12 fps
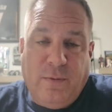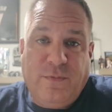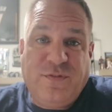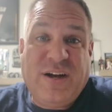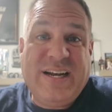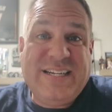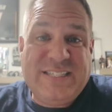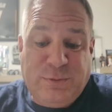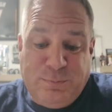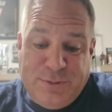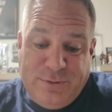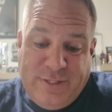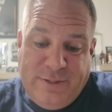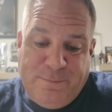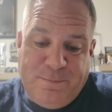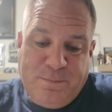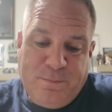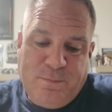financing period.
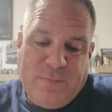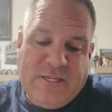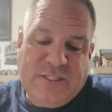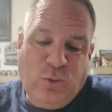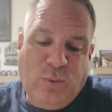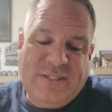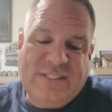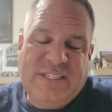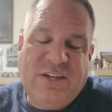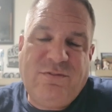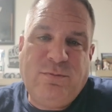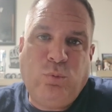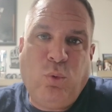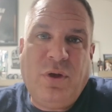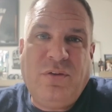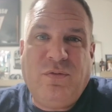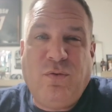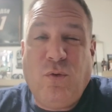So at
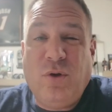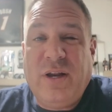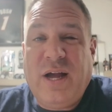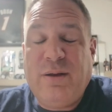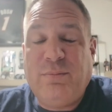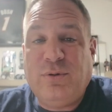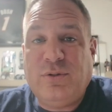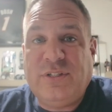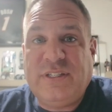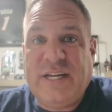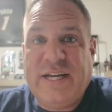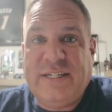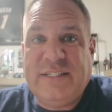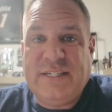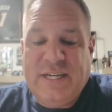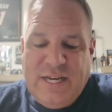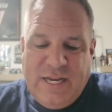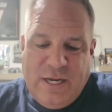7.49%
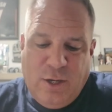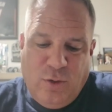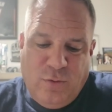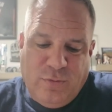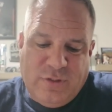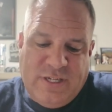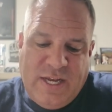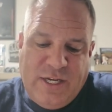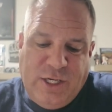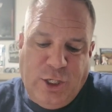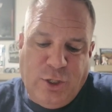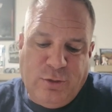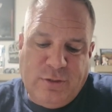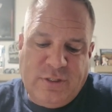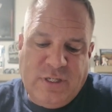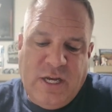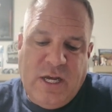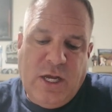over 10 years,
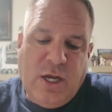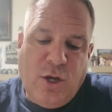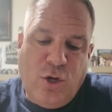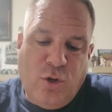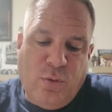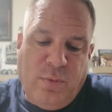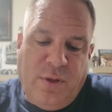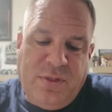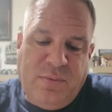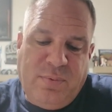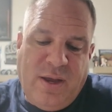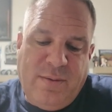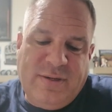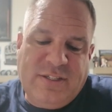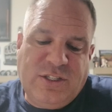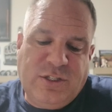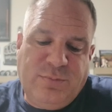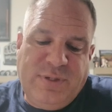your monthly payment
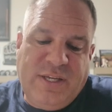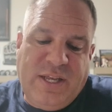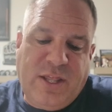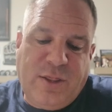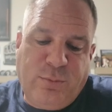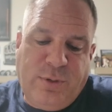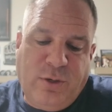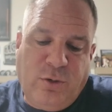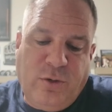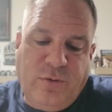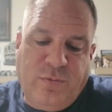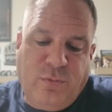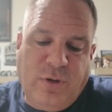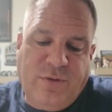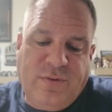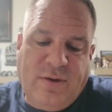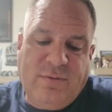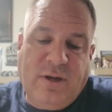should be
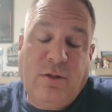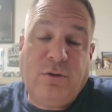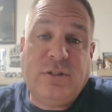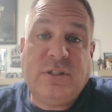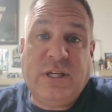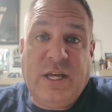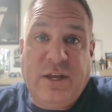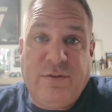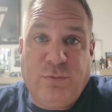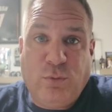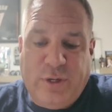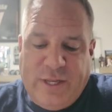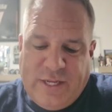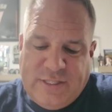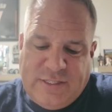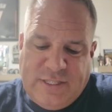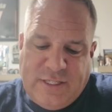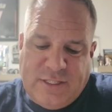
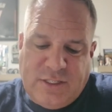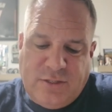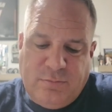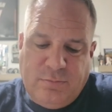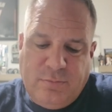$345.48.